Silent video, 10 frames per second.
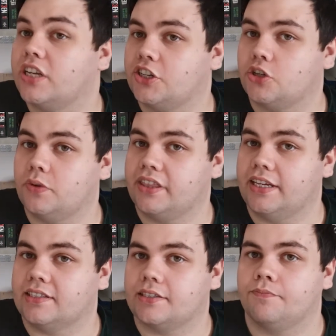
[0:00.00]
I took issue
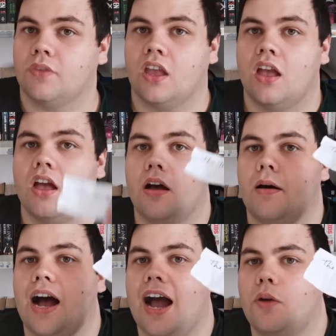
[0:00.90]
with this.
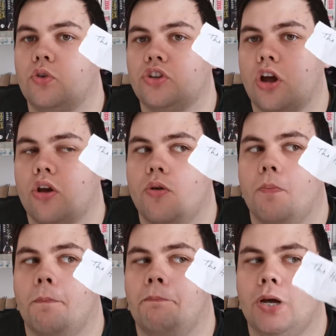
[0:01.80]
I would
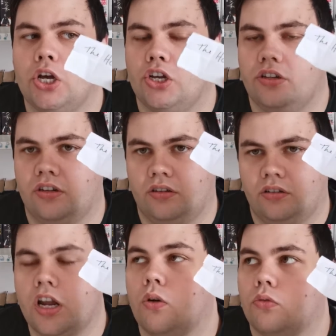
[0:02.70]

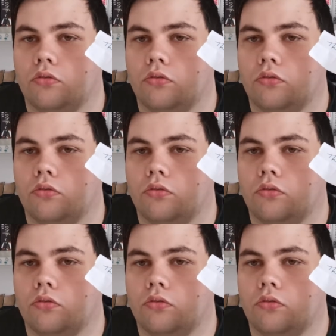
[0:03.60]
rewrite